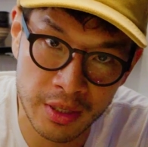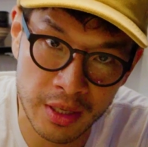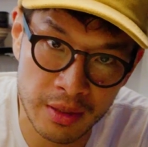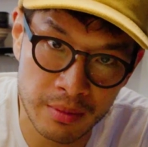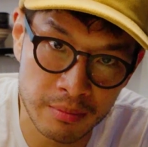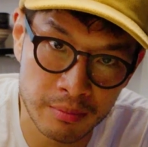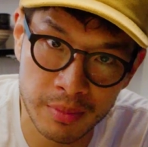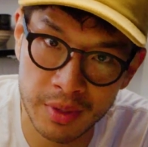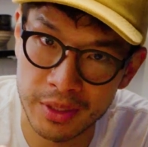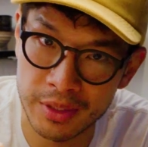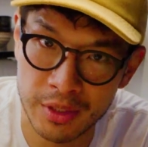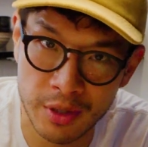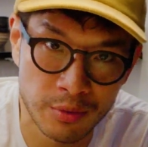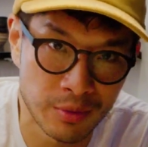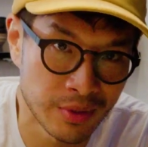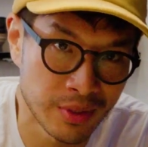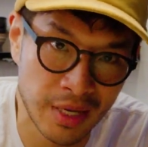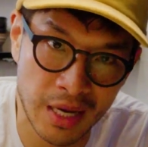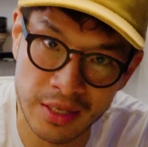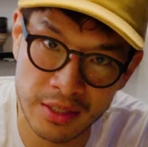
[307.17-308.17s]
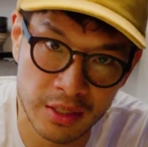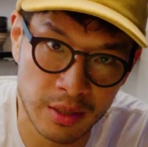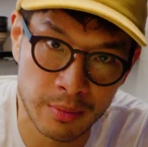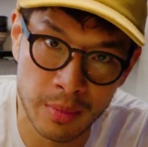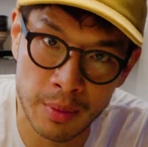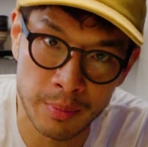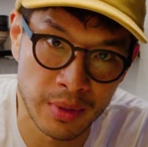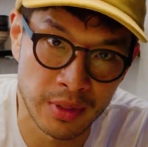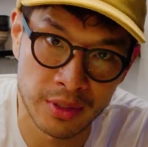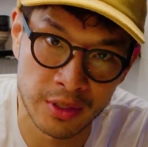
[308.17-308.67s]
them, but don't dice
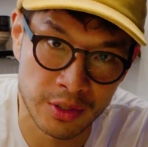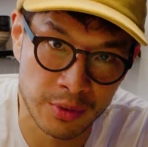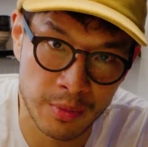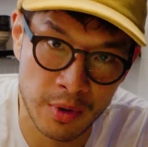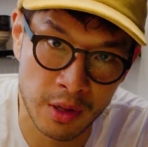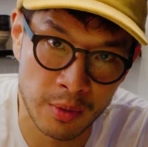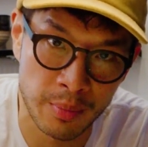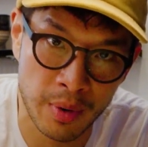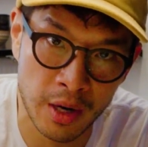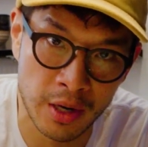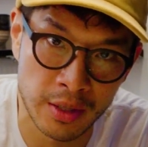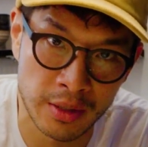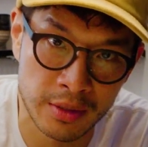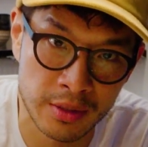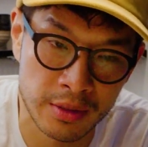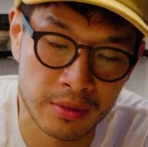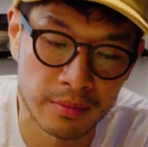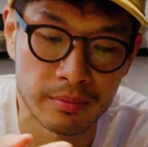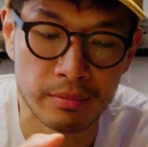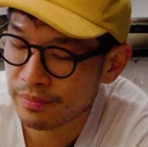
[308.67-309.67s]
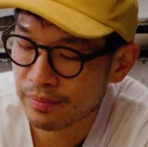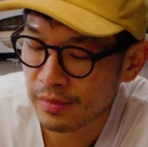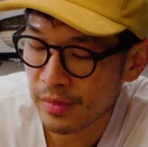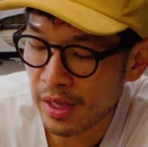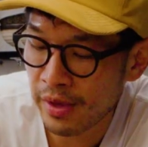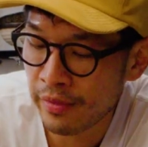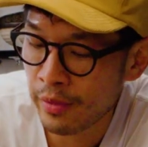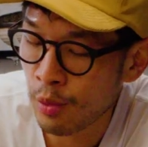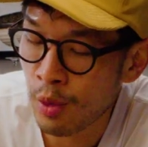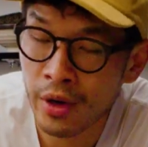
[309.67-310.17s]
them up into small parts.
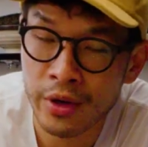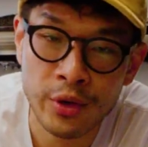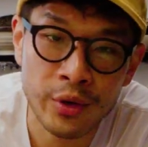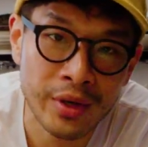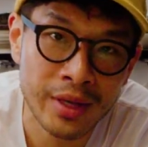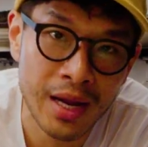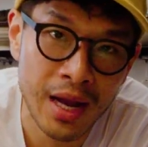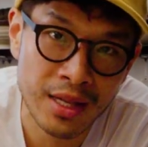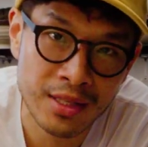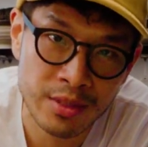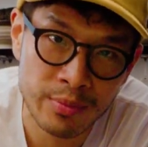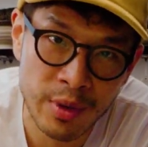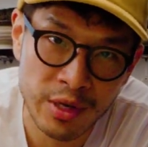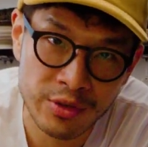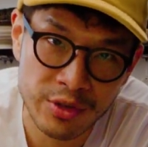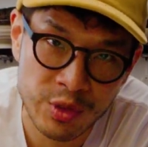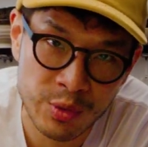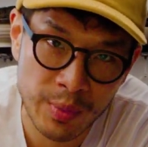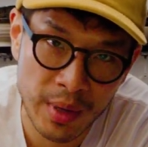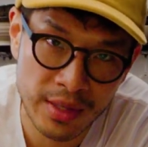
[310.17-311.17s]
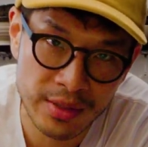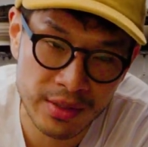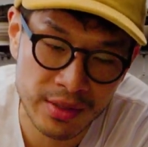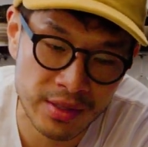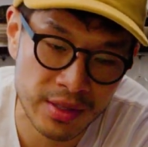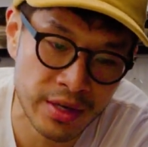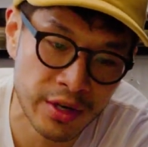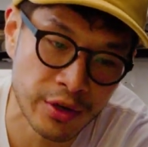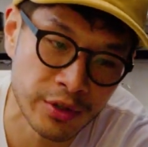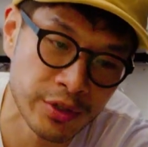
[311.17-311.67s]
If you want, you can add some extra spices
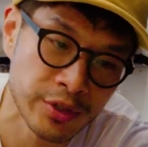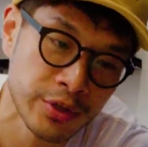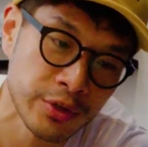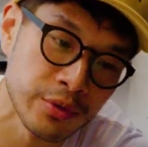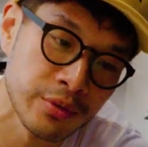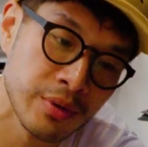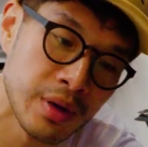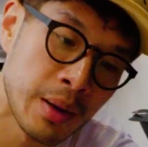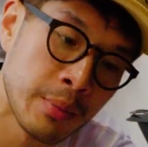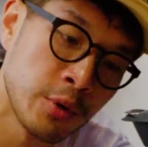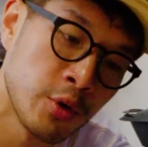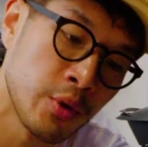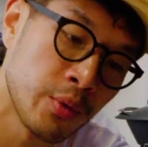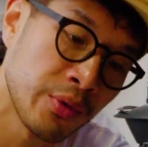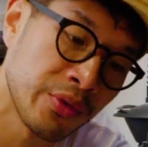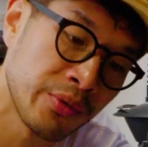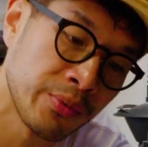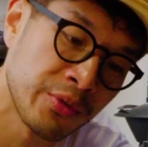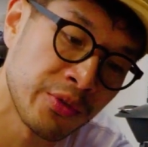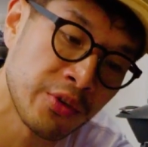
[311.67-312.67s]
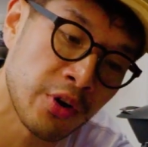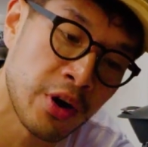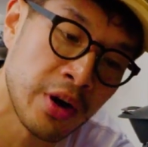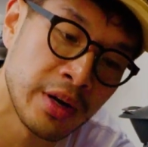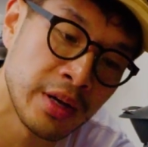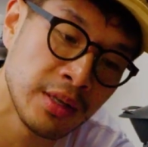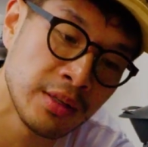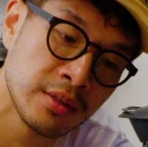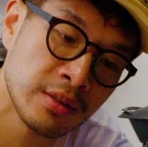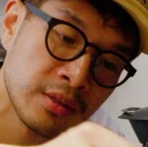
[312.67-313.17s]
in here too. I'm going with some star
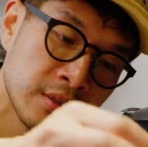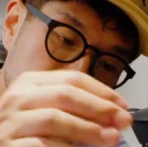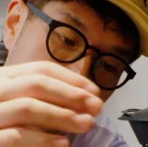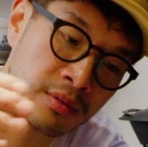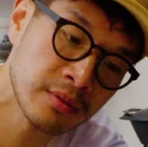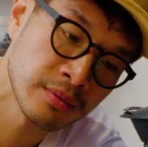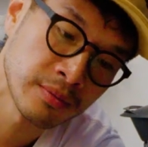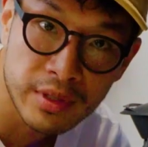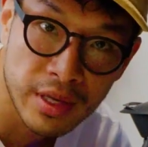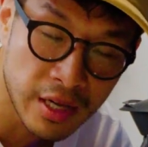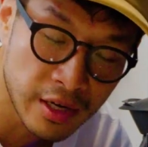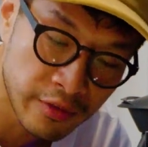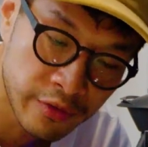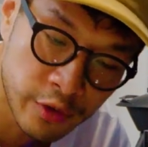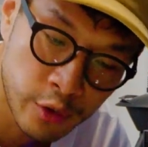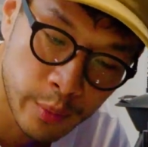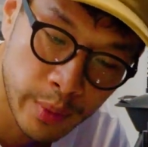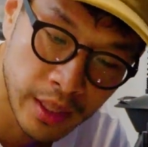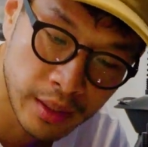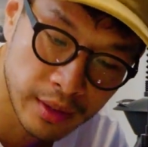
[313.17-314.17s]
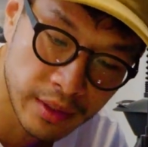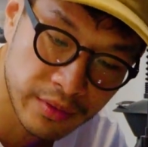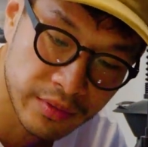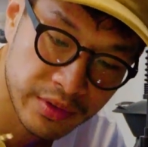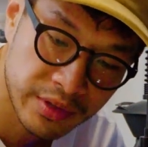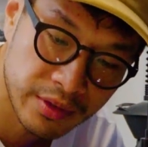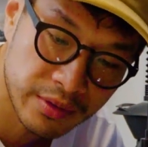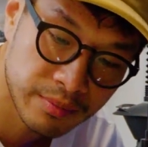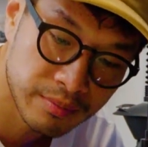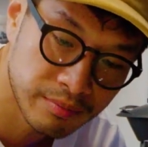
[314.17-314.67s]
anise and a few bay
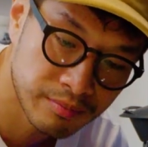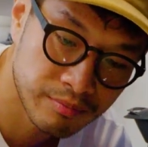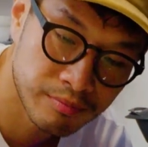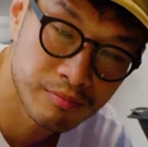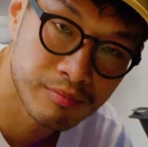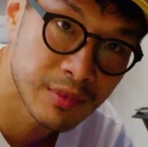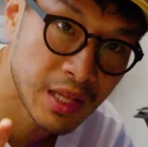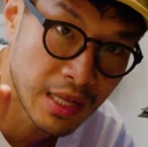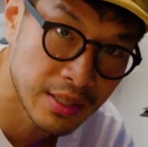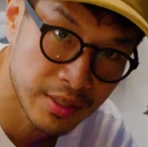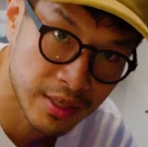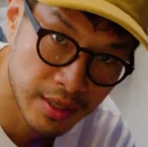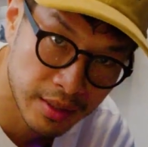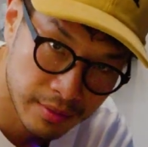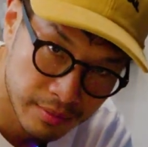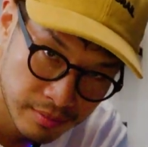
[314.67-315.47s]
leaves. That's it.